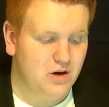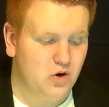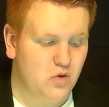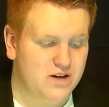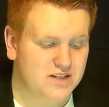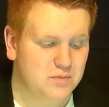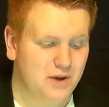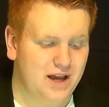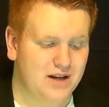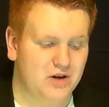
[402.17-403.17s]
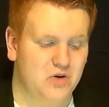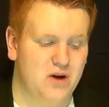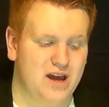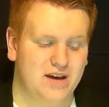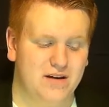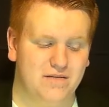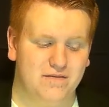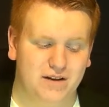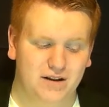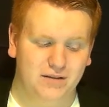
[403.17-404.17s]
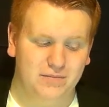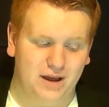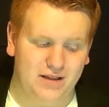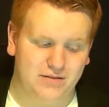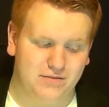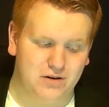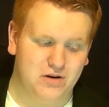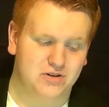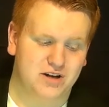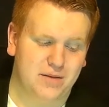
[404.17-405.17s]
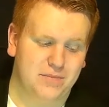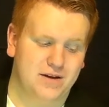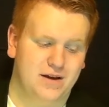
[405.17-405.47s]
Quisp and Quake Vinyl at the Funko Shop,